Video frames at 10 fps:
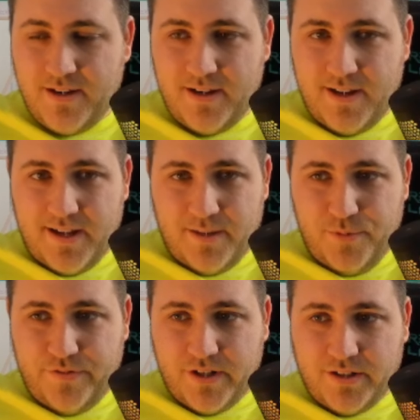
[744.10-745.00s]
Moving
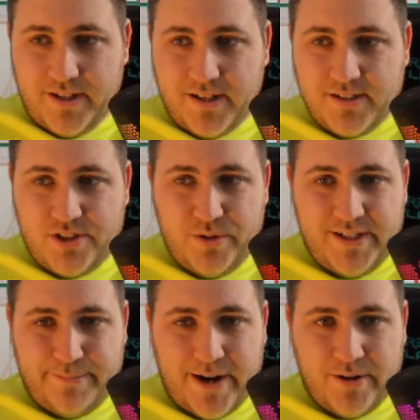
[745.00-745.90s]
along to the
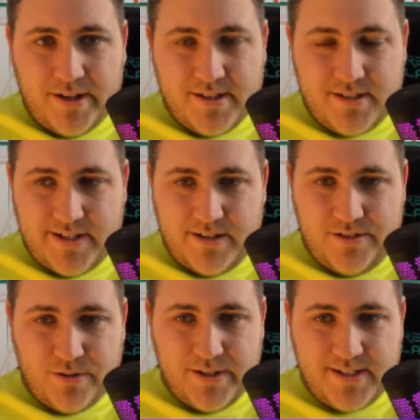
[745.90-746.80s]
About Us and
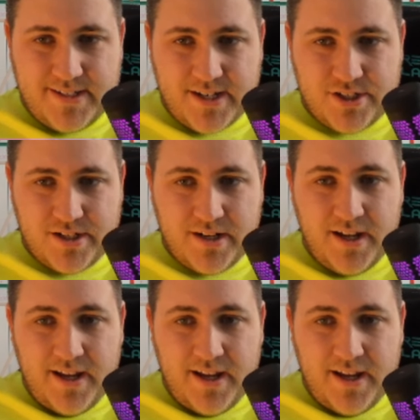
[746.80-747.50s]
Donate section,